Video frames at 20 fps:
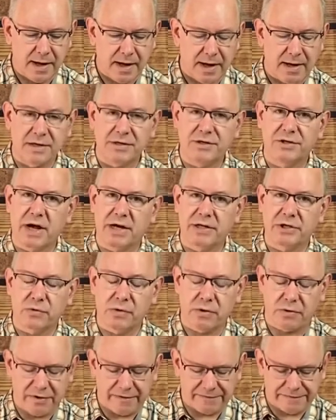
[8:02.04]
This is
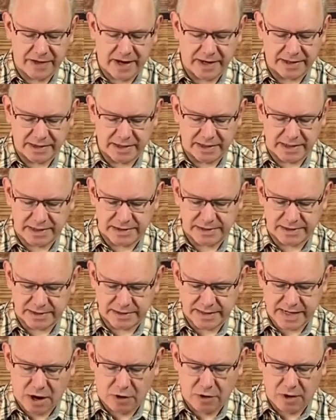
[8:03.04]
Joshua reflecting. He says,
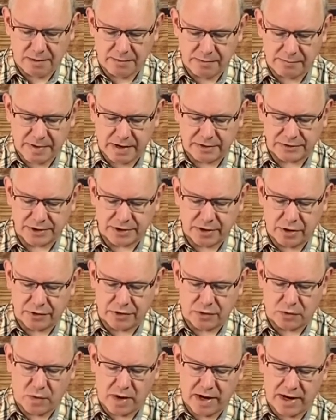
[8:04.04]
"Now I am about to go
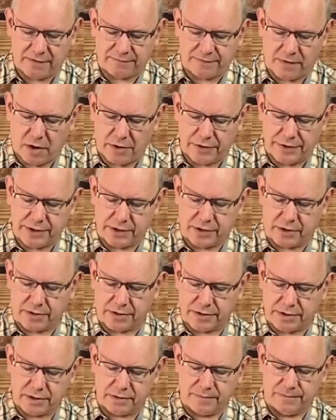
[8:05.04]
the way of all the
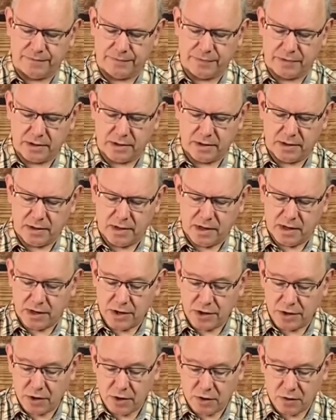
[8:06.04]
earth.
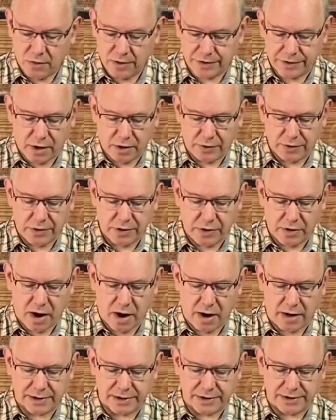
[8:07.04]
You know with all your
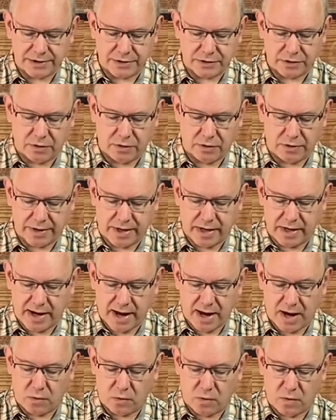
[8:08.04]
heart and soul that
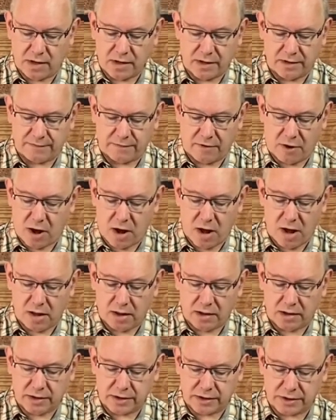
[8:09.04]
not one of
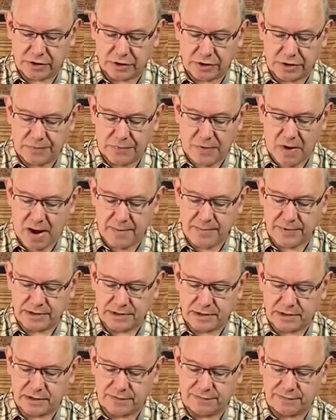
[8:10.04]
all the good
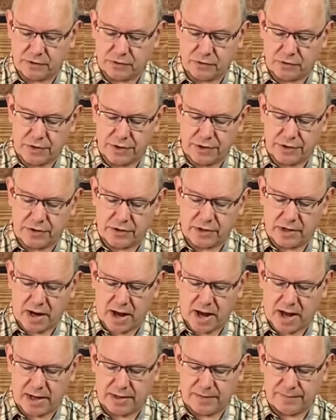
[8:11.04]
promises of the Lord your
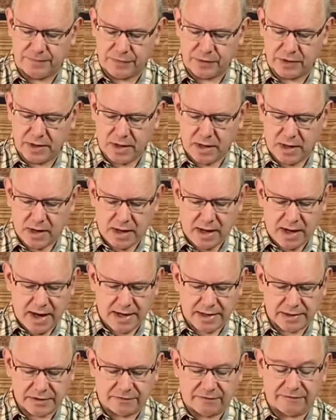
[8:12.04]
God
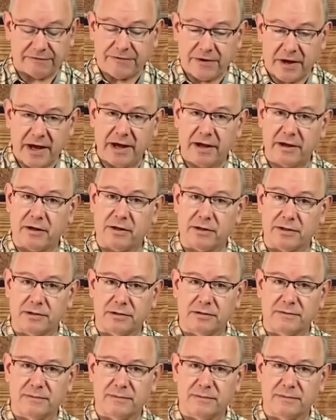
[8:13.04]
has failed."